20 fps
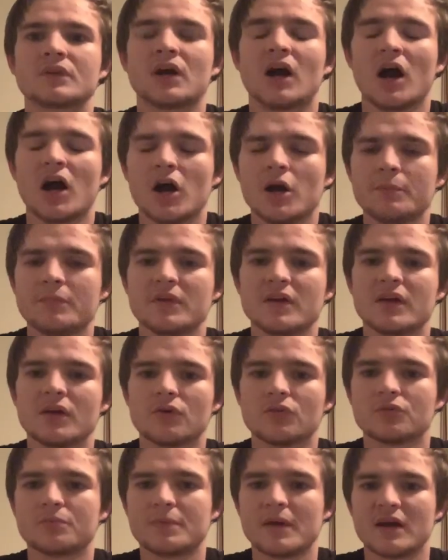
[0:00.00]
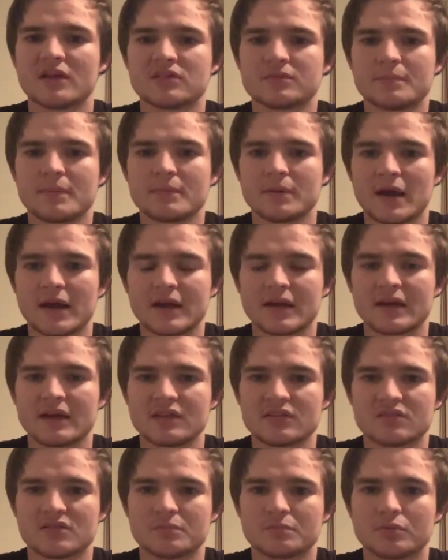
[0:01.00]
I hope the Eels bounce back
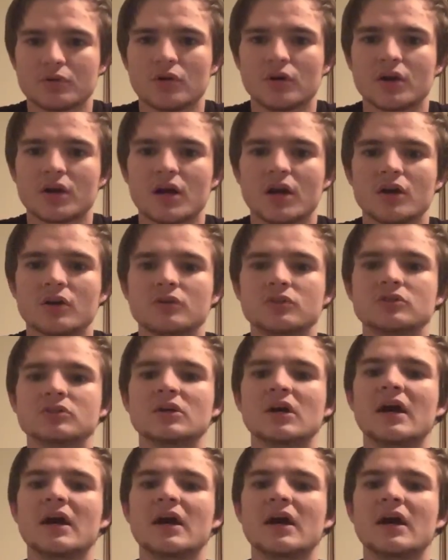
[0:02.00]
against the Bronco.